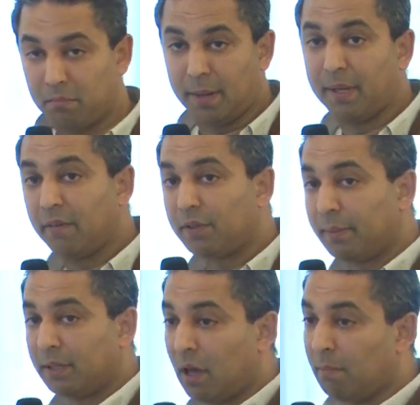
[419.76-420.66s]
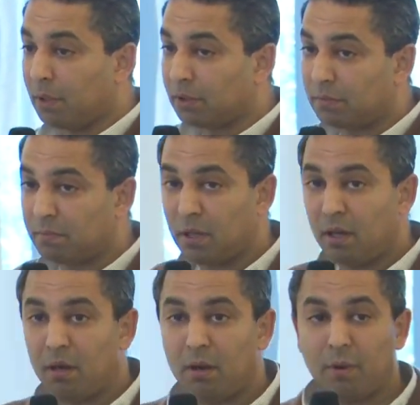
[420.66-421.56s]
Let me give you some examples.
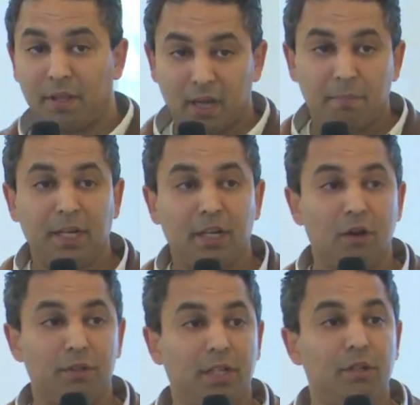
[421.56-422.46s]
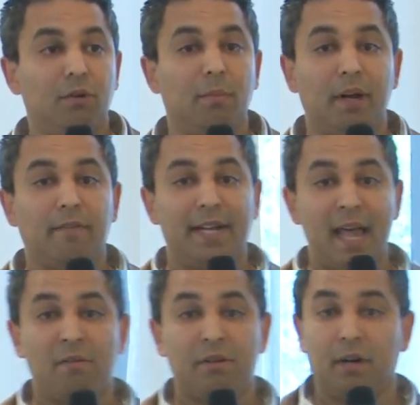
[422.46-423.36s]
When the company goes into a bit of a
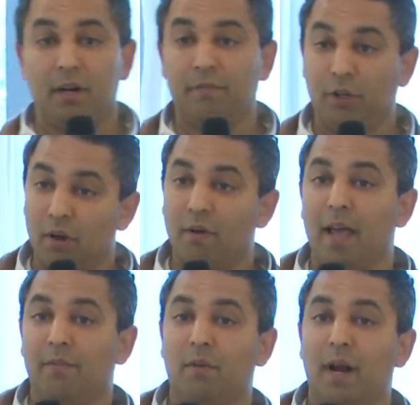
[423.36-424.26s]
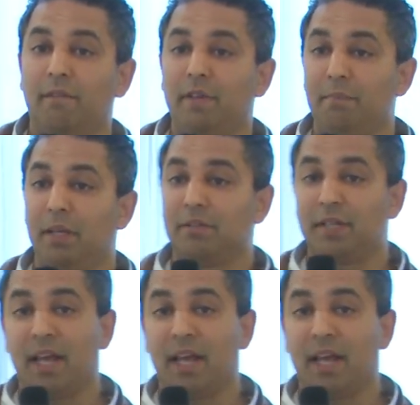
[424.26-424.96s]
downturn, if you don't have the right VP of